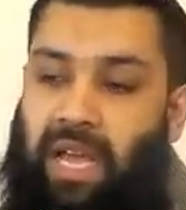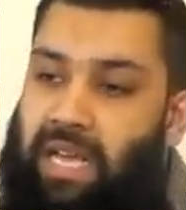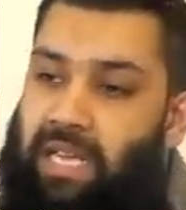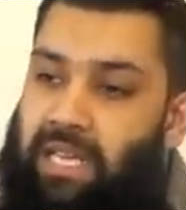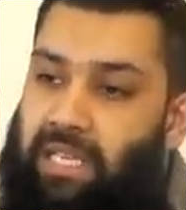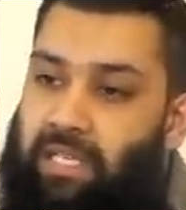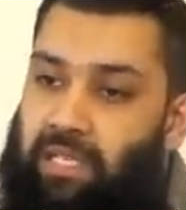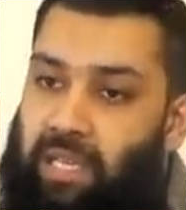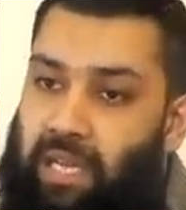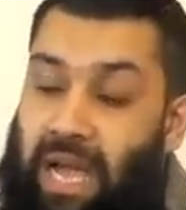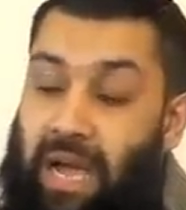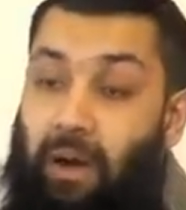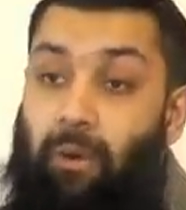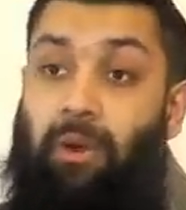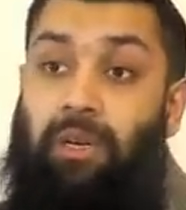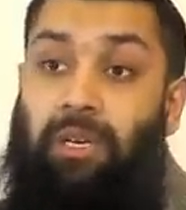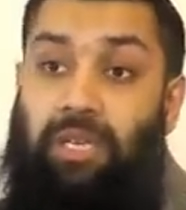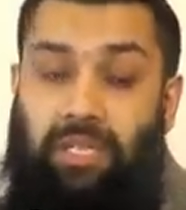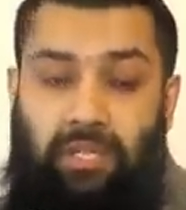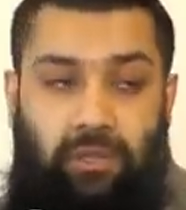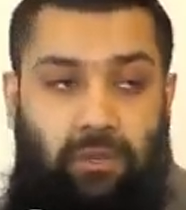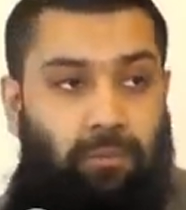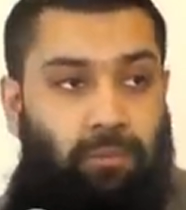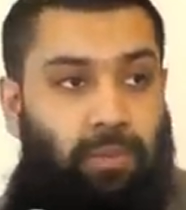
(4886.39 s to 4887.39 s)
has,
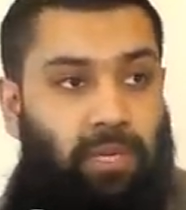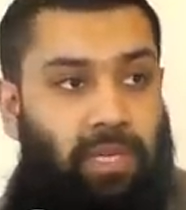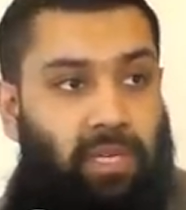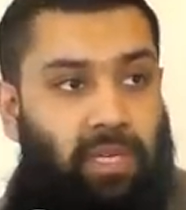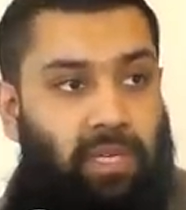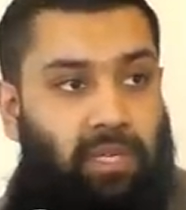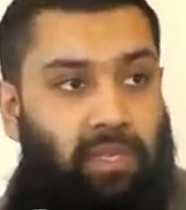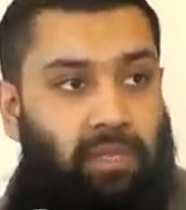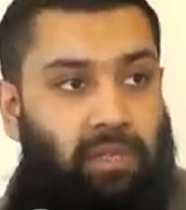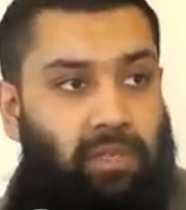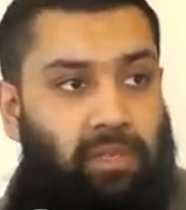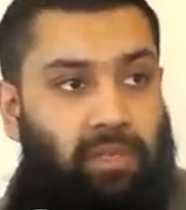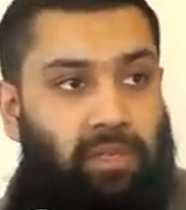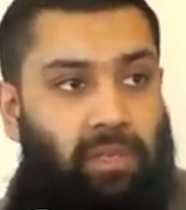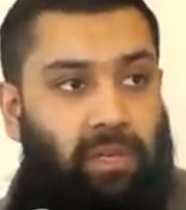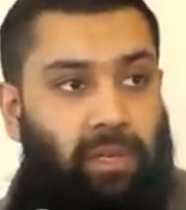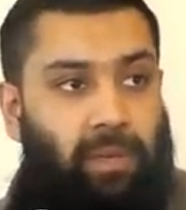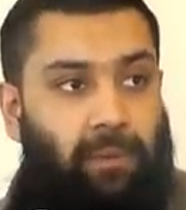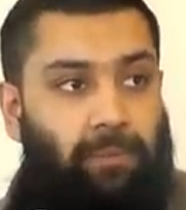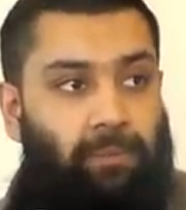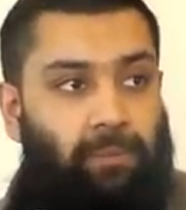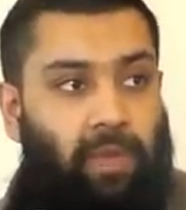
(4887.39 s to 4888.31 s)
our disobedience,